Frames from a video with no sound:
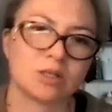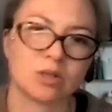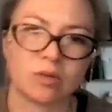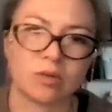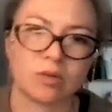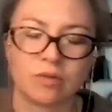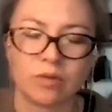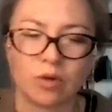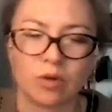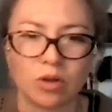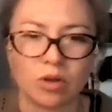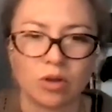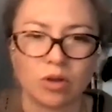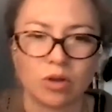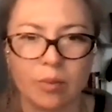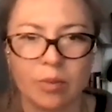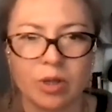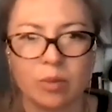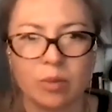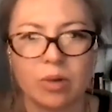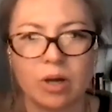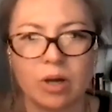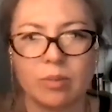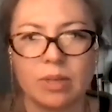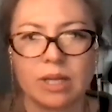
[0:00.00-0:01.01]
on forthcoming
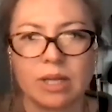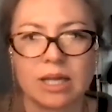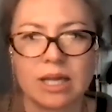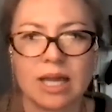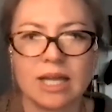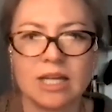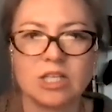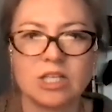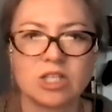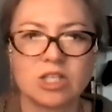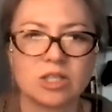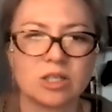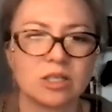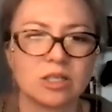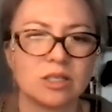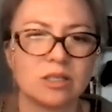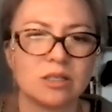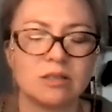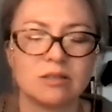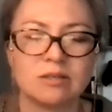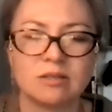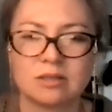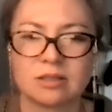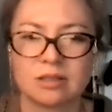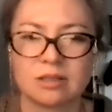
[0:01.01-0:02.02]

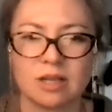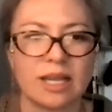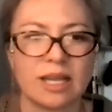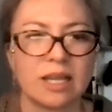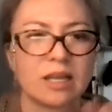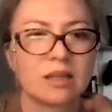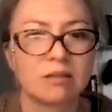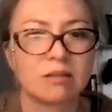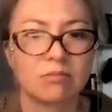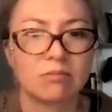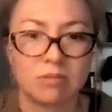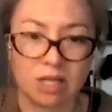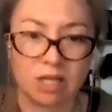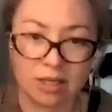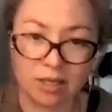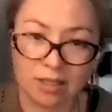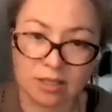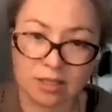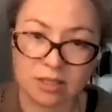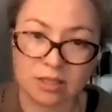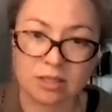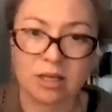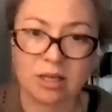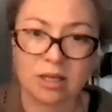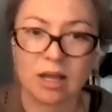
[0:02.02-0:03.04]
publications like
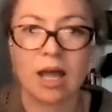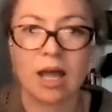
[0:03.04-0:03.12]
this,